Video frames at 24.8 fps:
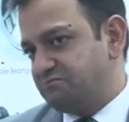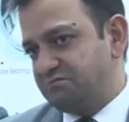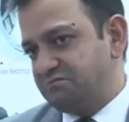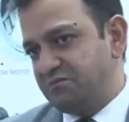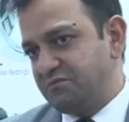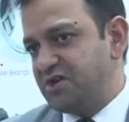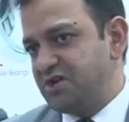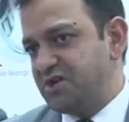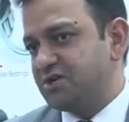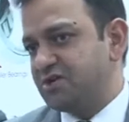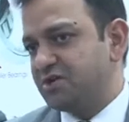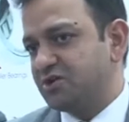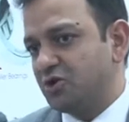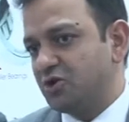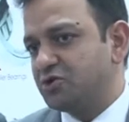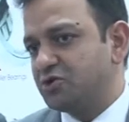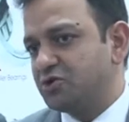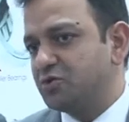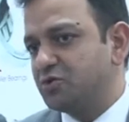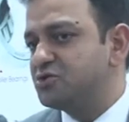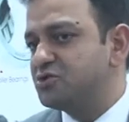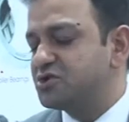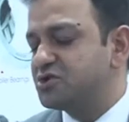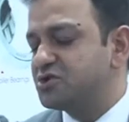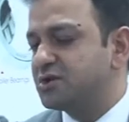major
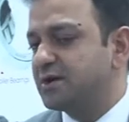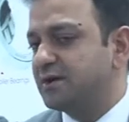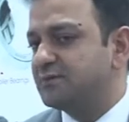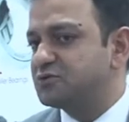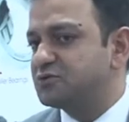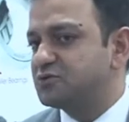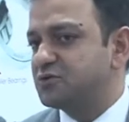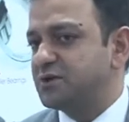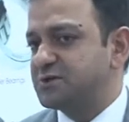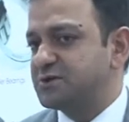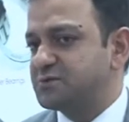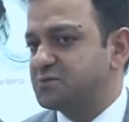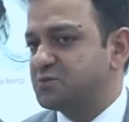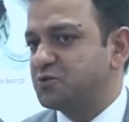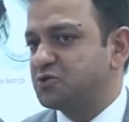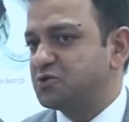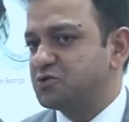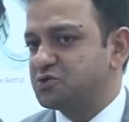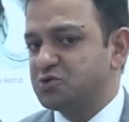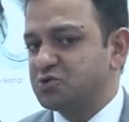contribution comes to export.